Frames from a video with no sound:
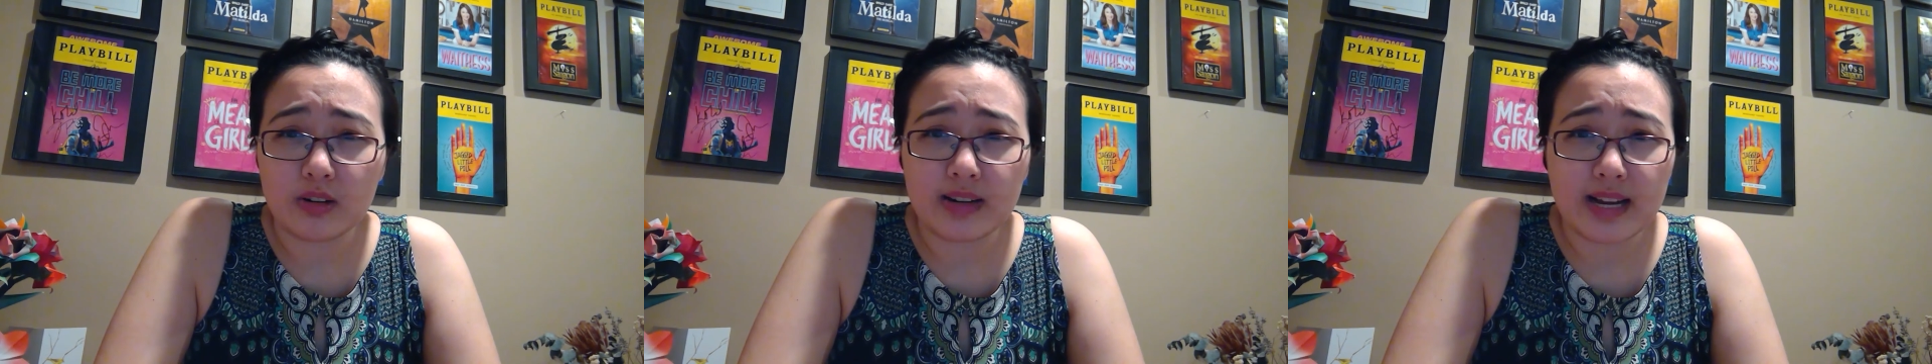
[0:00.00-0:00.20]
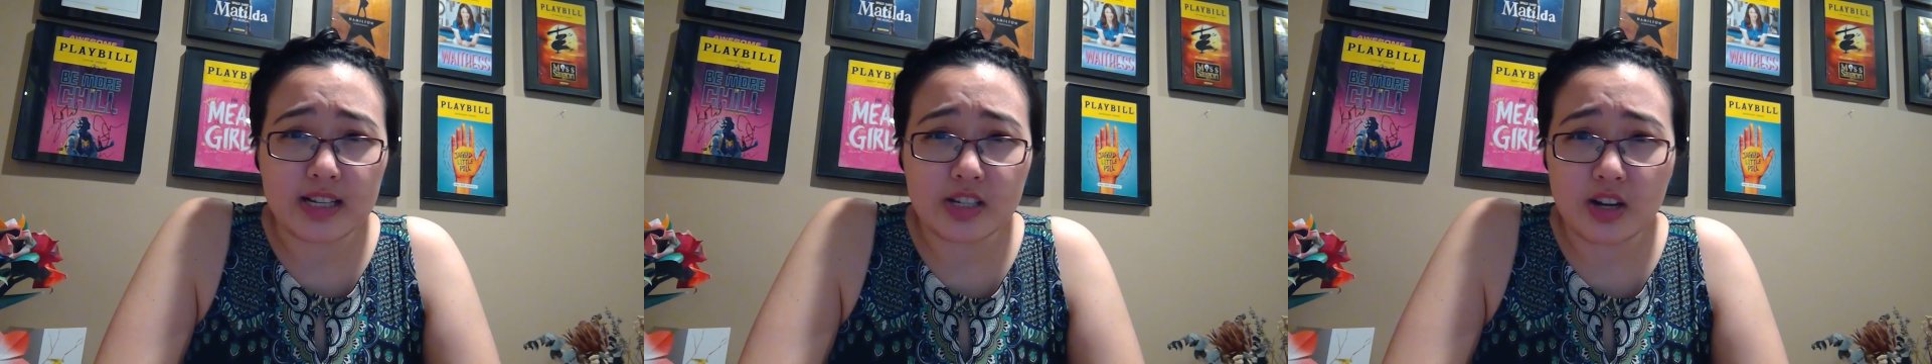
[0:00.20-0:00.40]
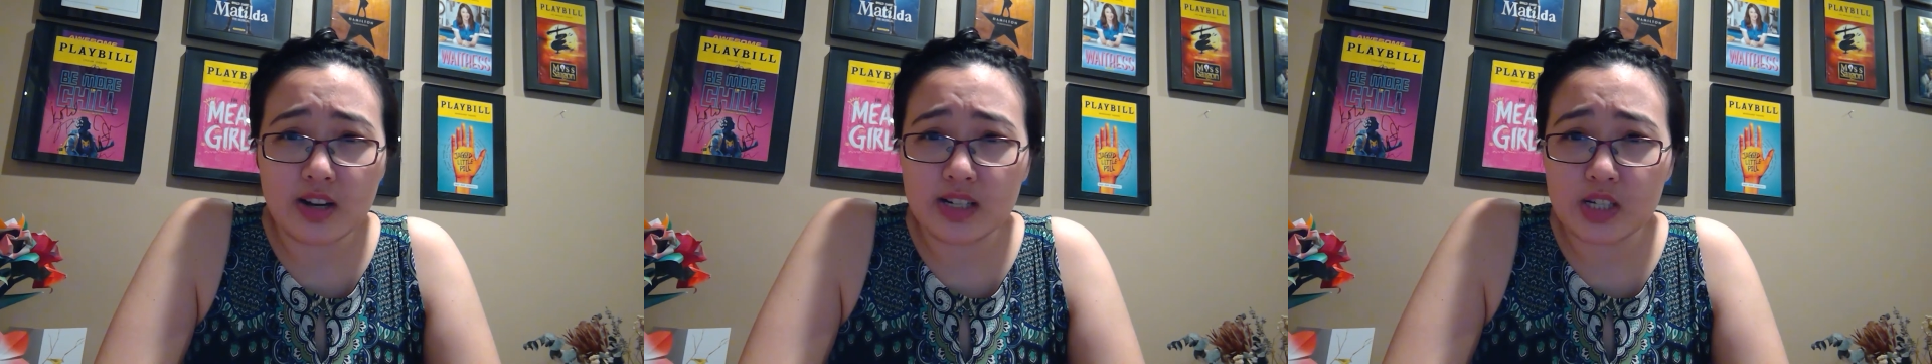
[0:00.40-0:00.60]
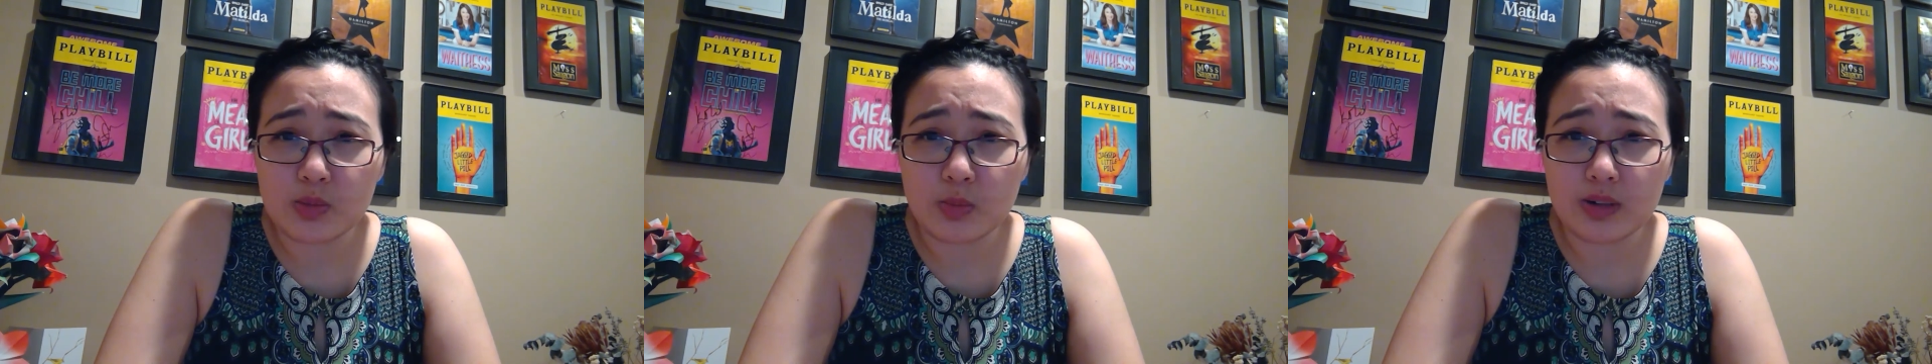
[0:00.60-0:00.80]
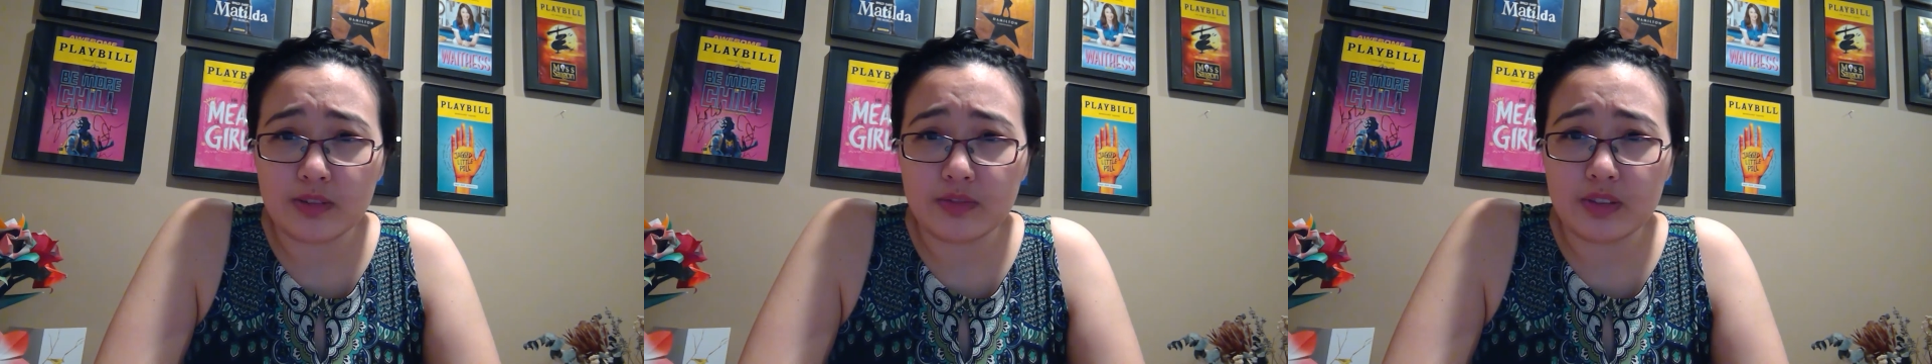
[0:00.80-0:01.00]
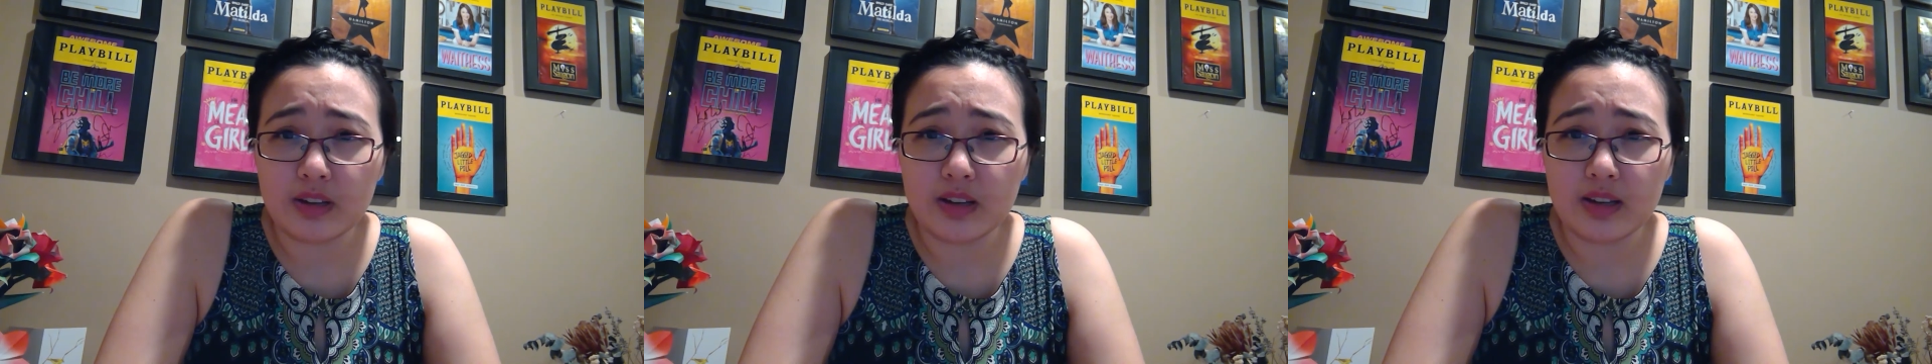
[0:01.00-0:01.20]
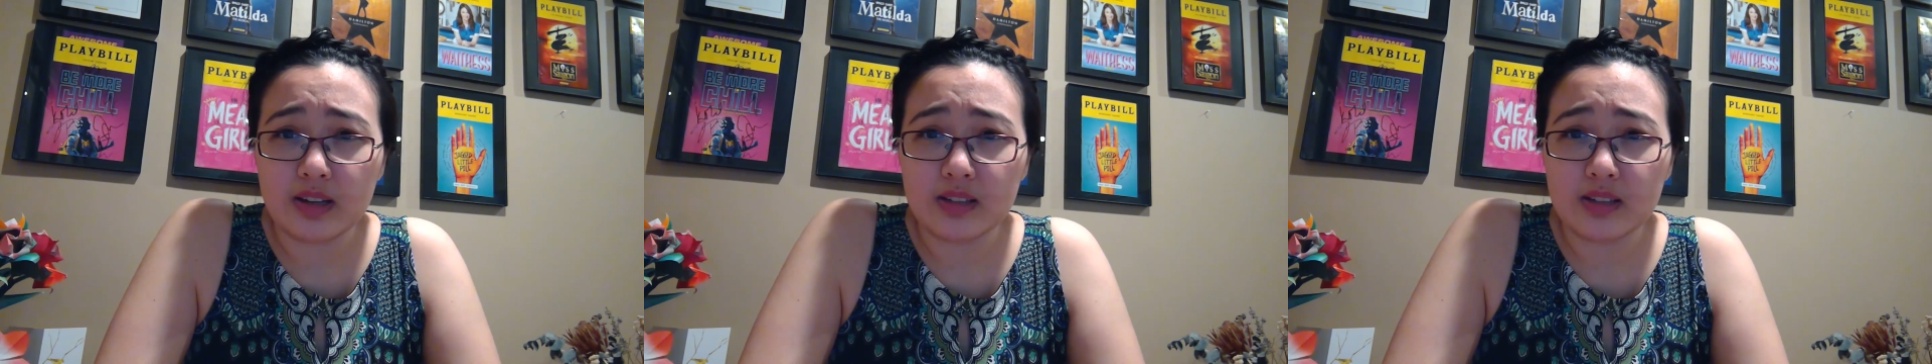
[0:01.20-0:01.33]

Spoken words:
Gaston is one of the